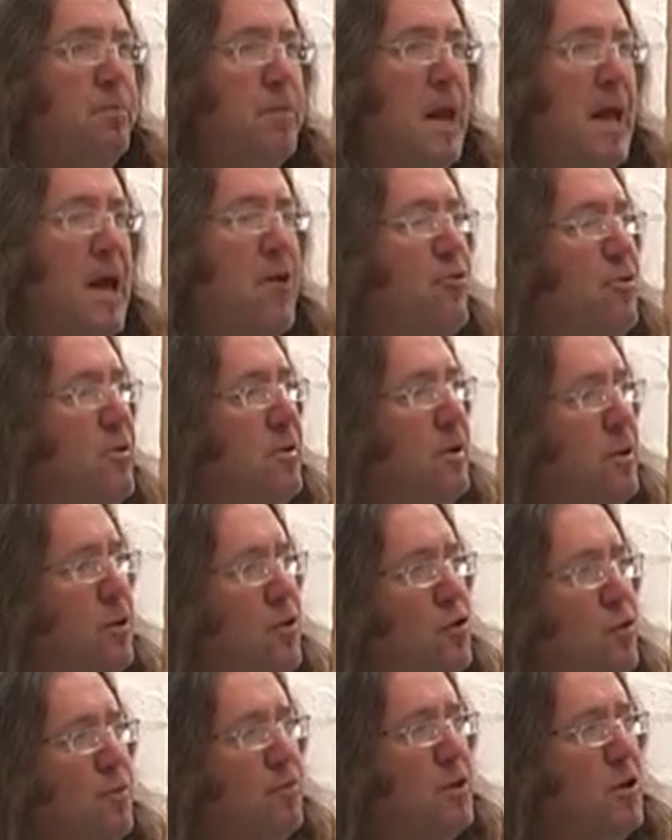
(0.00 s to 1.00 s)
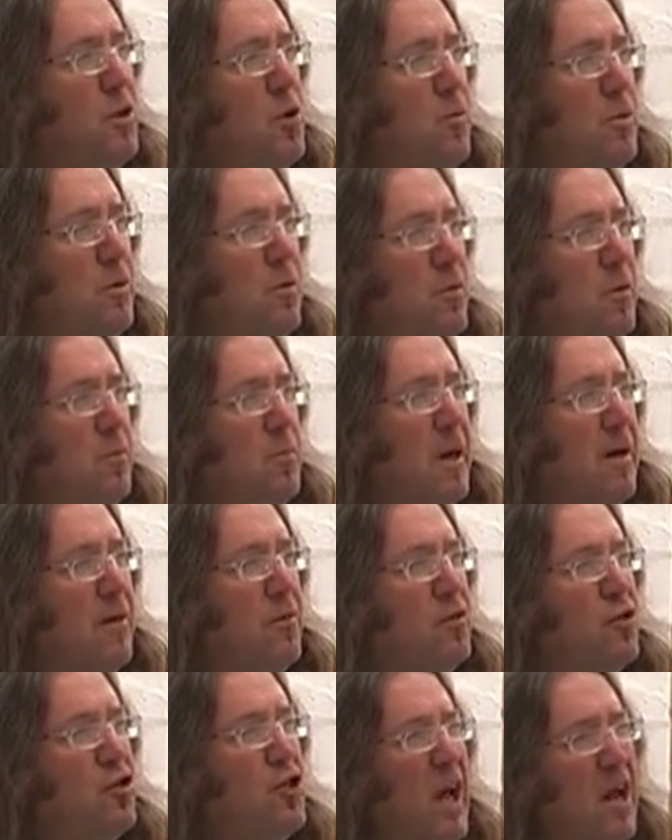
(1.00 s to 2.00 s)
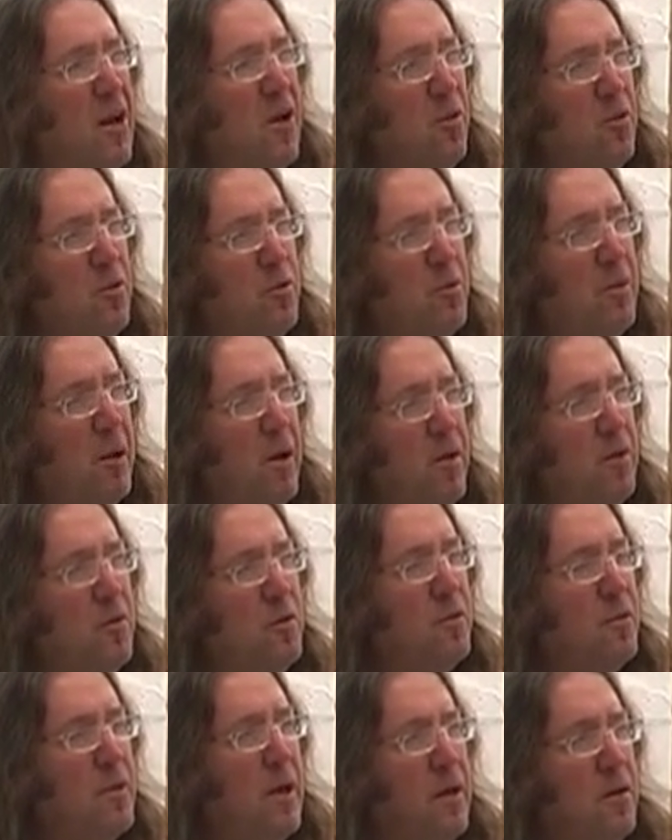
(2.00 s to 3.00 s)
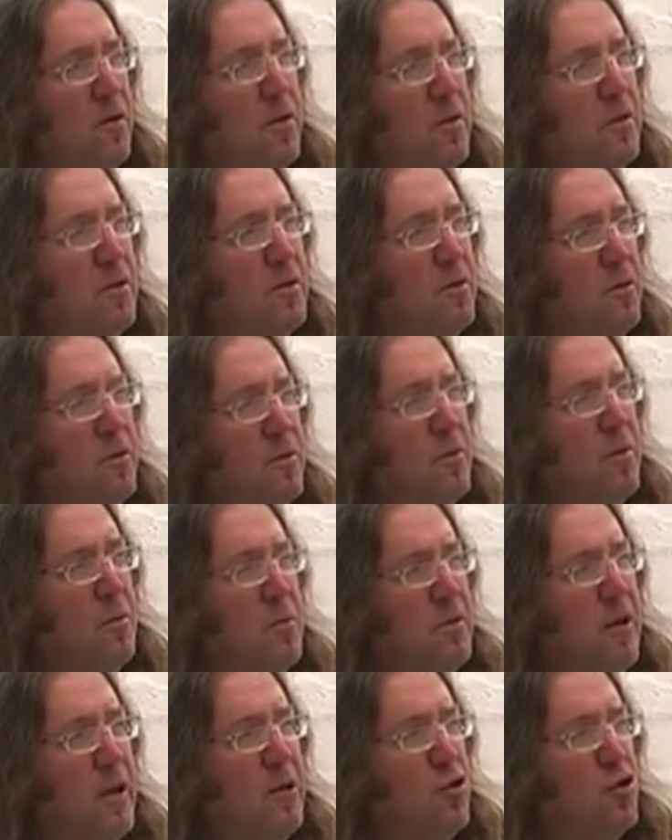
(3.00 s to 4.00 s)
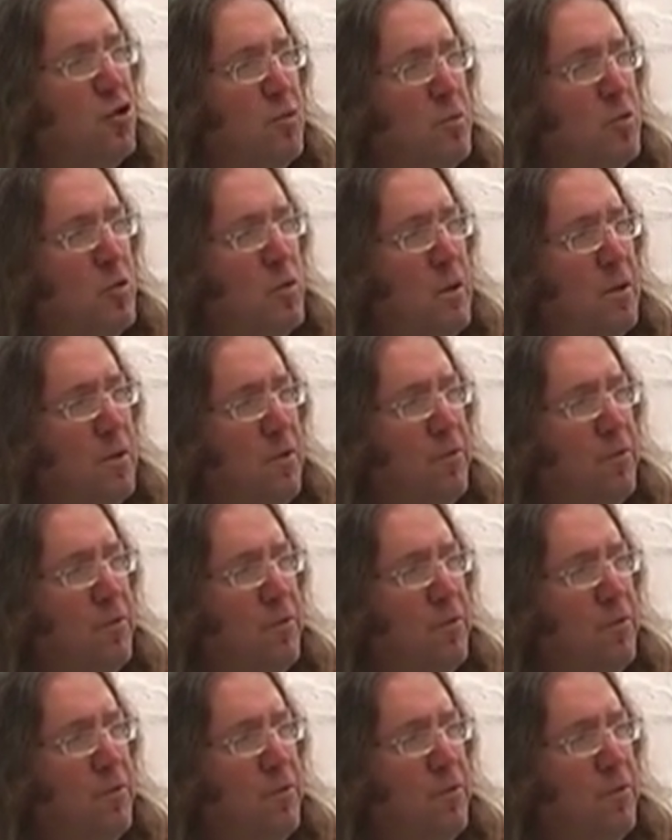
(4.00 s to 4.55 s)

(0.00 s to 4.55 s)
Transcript: heritage of Cubism, that shallow space, that tension between the